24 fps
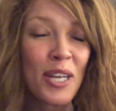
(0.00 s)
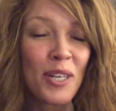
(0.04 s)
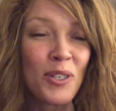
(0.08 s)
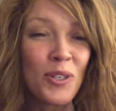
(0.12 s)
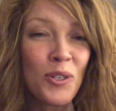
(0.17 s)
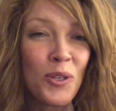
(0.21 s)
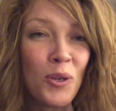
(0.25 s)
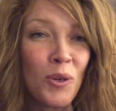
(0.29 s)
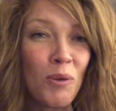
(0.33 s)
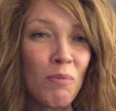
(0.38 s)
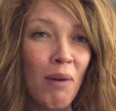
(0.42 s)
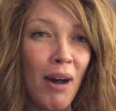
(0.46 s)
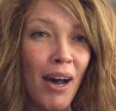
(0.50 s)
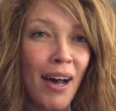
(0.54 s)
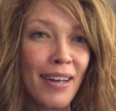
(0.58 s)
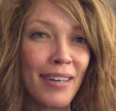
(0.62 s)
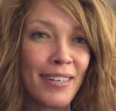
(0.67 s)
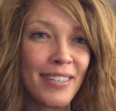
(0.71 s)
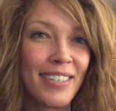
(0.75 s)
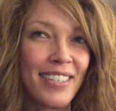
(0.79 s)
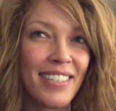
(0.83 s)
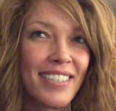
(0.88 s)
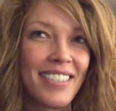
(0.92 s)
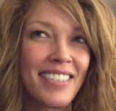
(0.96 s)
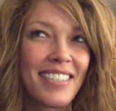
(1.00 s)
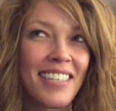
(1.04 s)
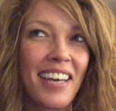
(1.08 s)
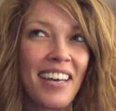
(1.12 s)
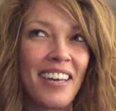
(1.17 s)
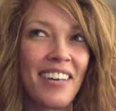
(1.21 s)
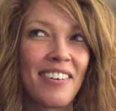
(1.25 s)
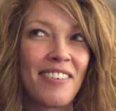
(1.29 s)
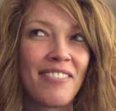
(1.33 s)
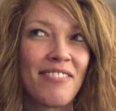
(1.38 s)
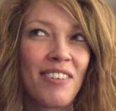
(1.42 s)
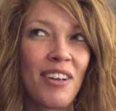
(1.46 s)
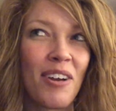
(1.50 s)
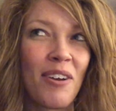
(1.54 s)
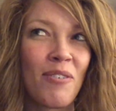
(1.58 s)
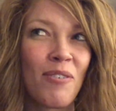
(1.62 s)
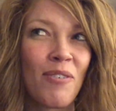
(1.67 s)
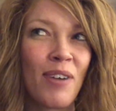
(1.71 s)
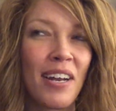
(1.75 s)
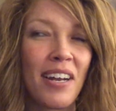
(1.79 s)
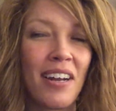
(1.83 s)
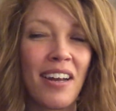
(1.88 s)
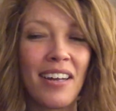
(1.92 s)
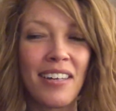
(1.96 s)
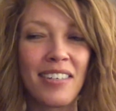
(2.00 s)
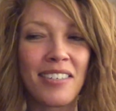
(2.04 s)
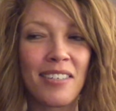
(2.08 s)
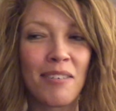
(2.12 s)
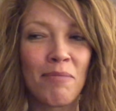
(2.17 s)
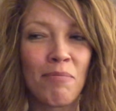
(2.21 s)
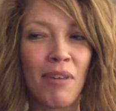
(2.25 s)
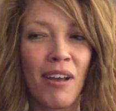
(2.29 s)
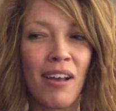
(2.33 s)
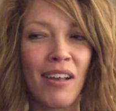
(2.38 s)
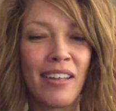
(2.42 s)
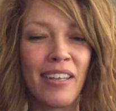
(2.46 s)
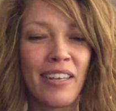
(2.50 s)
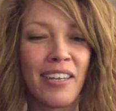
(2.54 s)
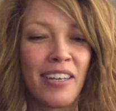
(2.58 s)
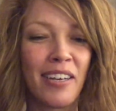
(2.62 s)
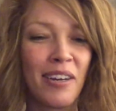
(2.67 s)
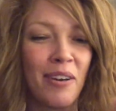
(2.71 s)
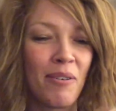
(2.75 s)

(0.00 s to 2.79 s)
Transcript: two bottles of Red Hot Tamale